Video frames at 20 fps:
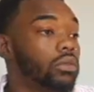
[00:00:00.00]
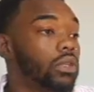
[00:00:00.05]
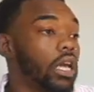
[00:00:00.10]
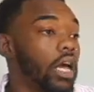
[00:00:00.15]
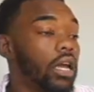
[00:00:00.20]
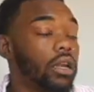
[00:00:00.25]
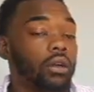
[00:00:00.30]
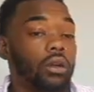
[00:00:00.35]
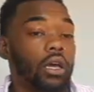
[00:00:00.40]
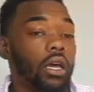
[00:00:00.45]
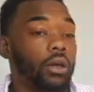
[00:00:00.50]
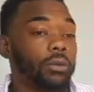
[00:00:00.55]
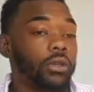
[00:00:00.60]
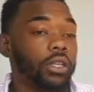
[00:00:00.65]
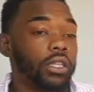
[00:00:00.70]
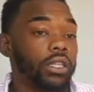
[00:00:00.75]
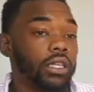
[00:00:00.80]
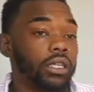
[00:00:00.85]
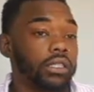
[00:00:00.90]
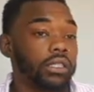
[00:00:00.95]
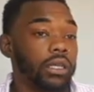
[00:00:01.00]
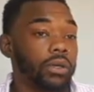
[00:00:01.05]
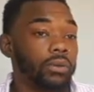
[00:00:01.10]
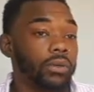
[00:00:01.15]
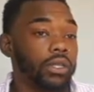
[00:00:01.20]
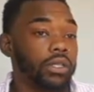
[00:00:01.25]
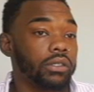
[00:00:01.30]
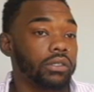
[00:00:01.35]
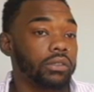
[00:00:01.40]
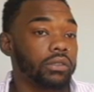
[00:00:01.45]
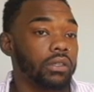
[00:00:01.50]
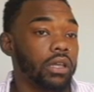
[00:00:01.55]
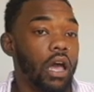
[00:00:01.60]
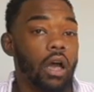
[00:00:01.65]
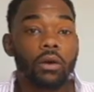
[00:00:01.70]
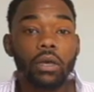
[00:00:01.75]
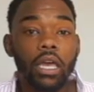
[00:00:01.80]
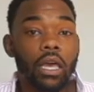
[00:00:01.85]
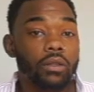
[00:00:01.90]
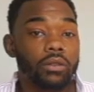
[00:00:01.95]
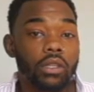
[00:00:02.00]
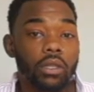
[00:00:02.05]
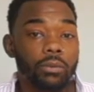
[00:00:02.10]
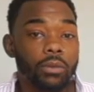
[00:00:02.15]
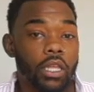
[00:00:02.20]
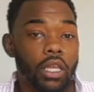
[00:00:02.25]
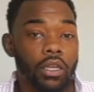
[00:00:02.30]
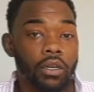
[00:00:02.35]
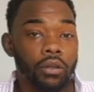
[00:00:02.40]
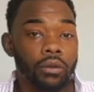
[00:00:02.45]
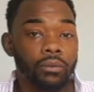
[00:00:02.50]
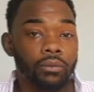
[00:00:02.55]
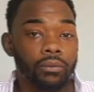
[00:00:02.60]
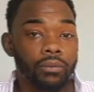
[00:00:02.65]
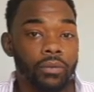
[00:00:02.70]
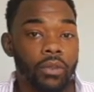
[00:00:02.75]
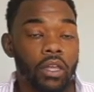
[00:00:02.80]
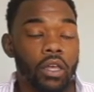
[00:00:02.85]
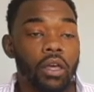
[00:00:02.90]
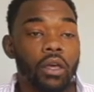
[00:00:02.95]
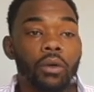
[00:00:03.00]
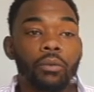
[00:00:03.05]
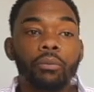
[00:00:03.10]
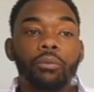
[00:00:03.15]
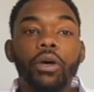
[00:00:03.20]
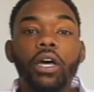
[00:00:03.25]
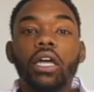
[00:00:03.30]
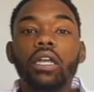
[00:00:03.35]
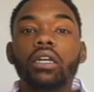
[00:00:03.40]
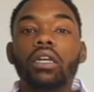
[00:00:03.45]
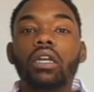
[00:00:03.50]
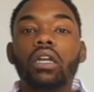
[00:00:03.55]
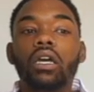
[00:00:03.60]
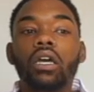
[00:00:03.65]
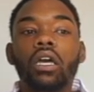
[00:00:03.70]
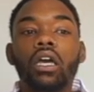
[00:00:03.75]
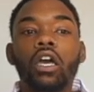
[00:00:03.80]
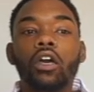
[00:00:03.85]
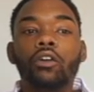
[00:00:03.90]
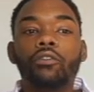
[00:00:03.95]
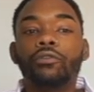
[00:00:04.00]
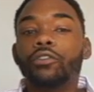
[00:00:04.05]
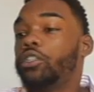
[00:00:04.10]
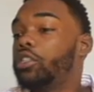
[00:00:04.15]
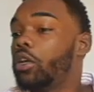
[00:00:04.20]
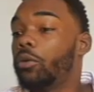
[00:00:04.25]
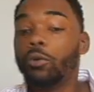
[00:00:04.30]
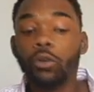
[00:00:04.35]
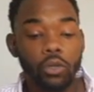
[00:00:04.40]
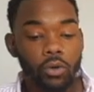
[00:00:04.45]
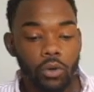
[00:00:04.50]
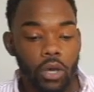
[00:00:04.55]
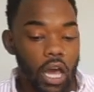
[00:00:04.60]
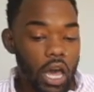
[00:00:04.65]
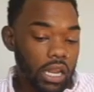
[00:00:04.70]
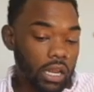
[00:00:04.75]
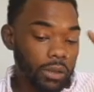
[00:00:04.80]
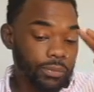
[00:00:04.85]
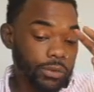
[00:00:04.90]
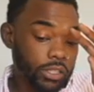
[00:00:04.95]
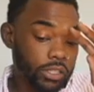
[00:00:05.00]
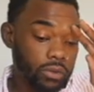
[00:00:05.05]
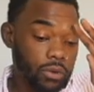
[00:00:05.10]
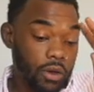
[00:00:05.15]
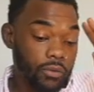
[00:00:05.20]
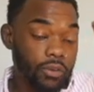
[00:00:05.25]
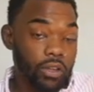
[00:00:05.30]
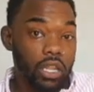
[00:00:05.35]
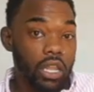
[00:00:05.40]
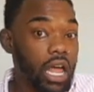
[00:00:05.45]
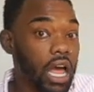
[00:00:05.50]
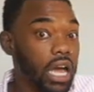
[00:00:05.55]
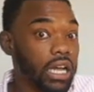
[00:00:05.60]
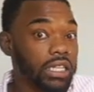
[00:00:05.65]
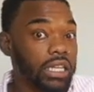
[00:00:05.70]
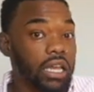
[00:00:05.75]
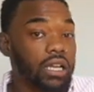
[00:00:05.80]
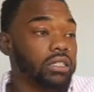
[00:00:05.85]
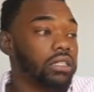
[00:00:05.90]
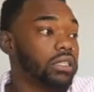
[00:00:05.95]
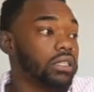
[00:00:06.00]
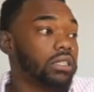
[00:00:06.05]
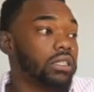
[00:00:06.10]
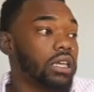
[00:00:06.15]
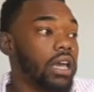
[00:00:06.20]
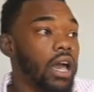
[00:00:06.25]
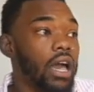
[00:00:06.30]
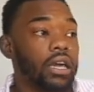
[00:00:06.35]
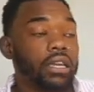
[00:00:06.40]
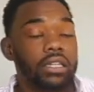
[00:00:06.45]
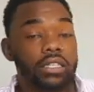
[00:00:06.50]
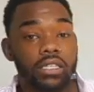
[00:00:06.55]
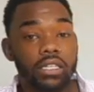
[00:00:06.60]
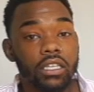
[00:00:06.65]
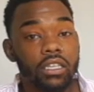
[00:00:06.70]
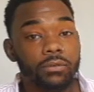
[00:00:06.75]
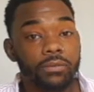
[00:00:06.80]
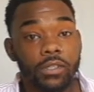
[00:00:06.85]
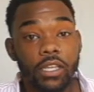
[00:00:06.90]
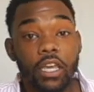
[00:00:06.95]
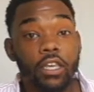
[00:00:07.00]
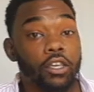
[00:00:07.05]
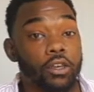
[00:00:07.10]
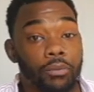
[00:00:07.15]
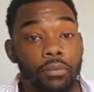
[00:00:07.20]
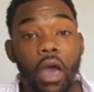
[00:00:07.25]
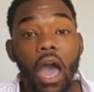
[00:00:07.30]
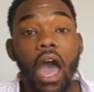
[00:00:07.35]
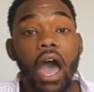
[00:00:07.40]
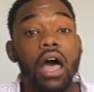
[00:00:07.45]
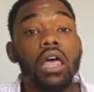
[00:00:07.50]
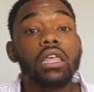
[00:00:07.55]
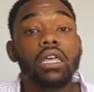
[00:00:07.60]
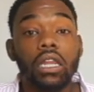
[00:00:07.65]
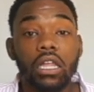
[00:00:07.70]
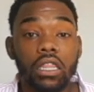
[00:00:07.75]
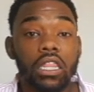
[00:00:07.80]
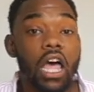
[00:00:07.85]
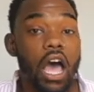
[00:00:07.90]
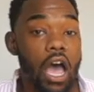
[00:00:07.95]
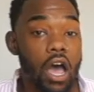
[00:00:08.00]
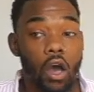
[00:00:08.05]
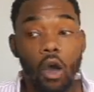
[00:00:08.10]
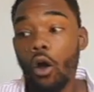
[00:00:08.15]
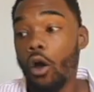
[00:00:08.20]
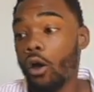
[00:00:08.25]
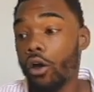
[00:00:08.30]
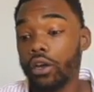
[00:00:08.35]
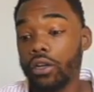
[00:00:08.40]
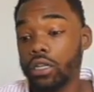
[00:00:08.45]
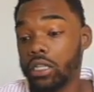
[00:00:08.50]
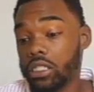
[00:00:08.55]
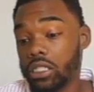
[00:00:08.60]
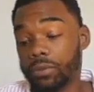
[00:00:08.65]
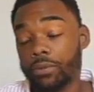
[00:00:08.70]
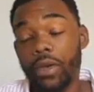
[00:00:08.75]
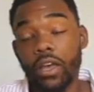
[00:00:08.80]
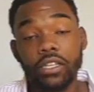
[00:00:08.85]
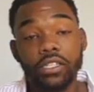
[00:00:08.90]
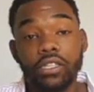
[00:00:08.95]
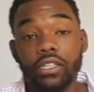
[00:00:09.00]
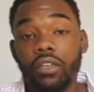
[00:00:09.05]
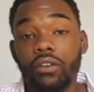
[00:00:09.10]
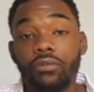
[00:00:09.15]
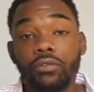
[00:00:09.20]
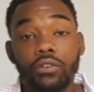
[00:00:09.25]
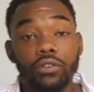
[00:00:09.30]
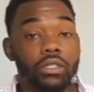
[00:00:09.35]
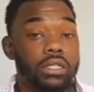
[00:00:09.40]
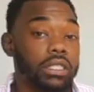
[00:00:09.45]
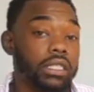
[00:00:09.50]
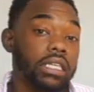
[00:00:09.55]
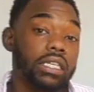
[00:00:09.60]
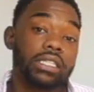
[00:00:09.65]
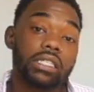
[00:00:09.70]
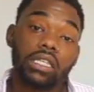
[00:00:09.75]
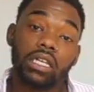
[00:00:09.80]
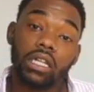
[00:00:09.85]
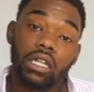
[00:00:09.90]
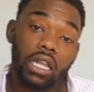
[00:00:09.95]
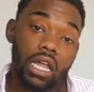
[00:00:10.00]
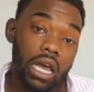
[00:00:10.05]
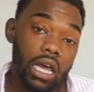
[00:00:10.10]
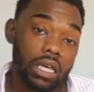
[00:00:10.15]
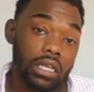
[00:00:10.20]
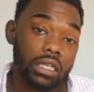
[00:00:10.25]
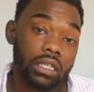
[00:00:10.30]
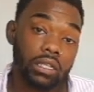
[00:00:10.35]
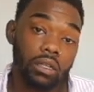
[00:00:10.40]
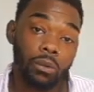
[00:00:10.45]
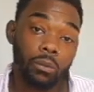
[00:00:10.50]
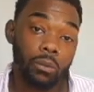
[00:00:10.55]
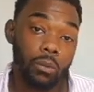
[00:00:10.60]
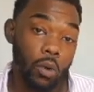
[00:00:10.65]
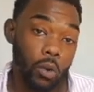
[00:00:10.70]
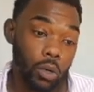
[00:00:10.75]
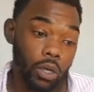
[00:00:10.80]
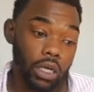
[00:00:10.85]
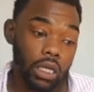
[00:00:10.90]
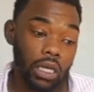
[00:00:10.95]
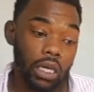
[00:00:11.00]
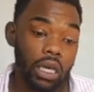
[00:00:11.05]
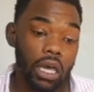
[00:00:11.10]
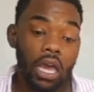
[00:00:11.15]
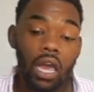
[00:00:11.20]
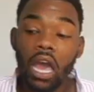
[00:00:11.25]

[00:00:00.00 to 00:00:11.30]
I don't know how many things that was. I'll count them later. But for someone who got up at 12 o'clock, that just kind of seems like you're piling a lot on, especially for 6 o'clock in the morning.